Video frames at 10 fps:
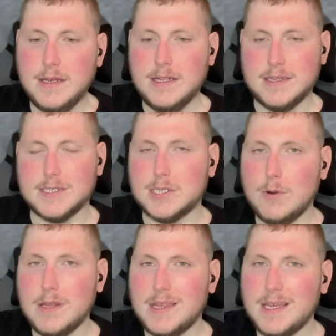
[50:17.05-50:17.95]
The
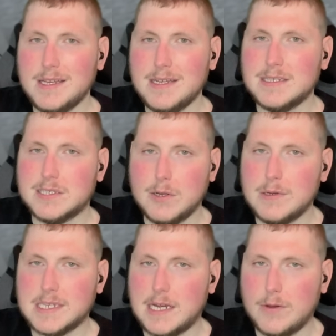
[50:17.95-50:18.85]
soda thing,
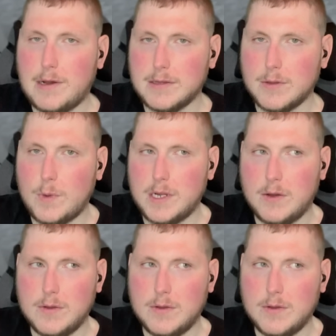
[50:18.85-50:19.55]
soda's got to go out the window.